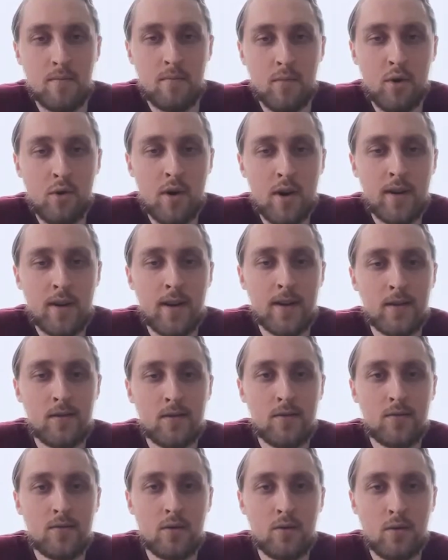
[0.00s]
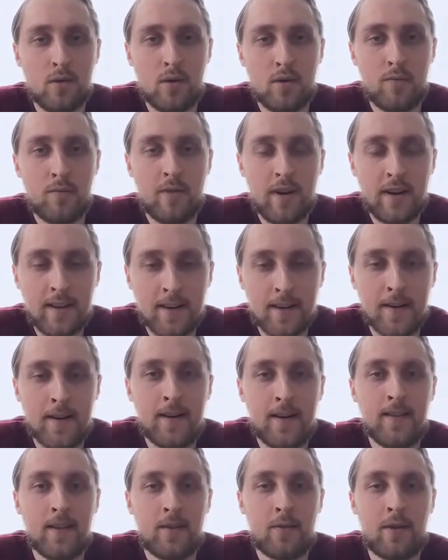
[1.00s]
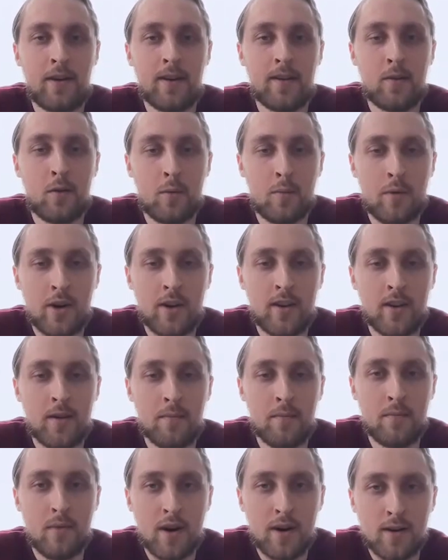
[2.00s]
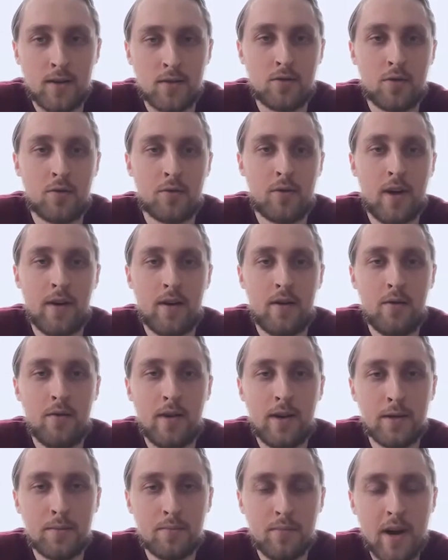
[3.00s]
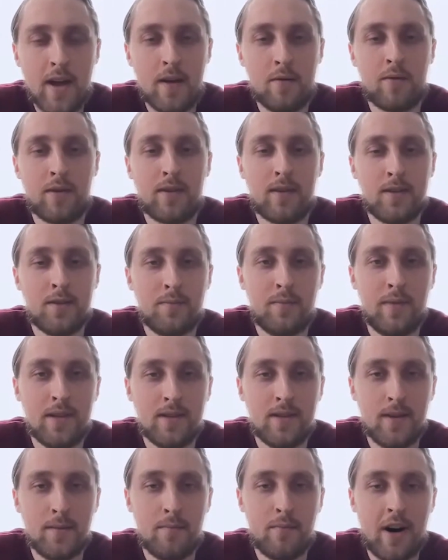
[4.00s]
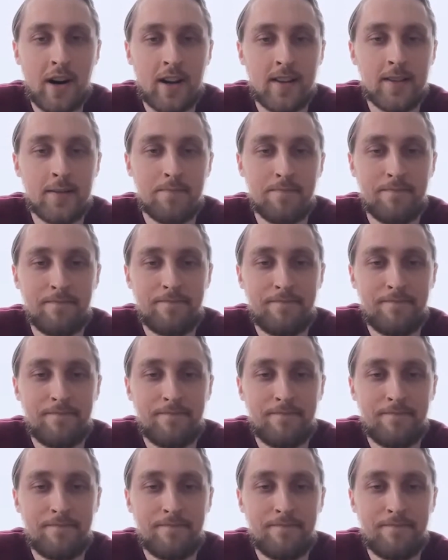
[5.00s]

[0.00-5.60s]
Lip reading: Modulight has so-called vertically integrated operating model, so can you explain what this means in practice?